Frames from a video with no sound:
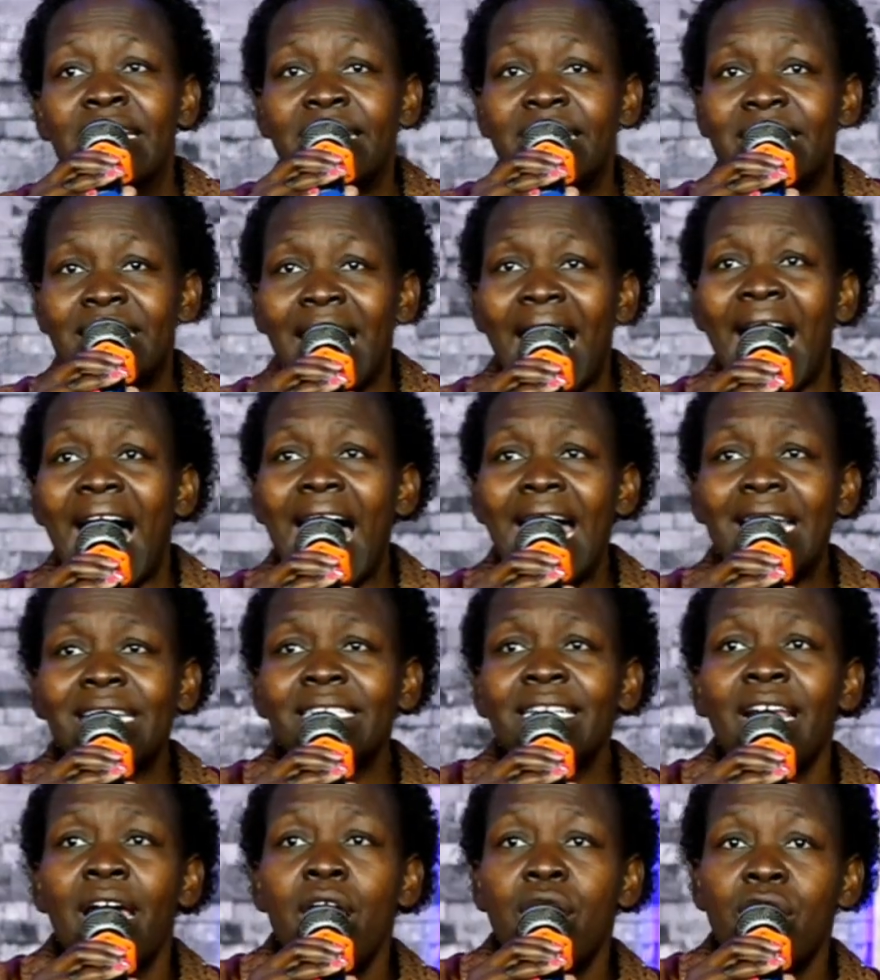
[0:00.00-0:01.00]
Turn
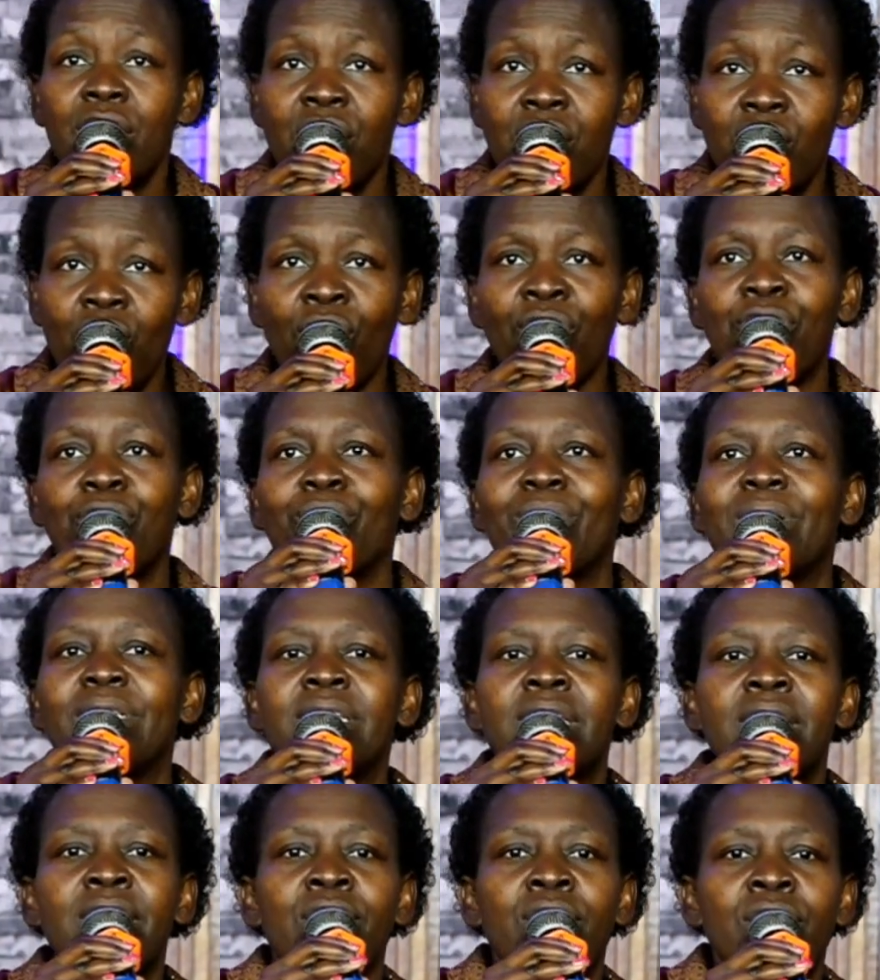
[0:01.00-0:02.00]
northward.
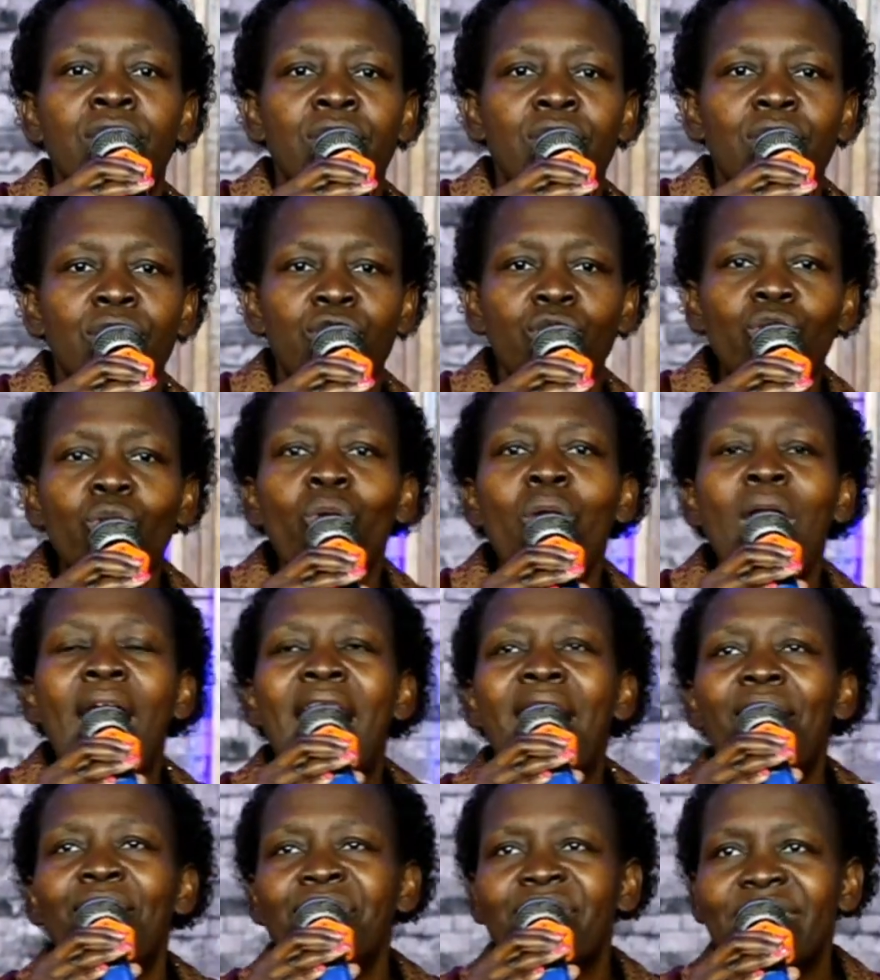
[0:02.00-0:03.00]
You have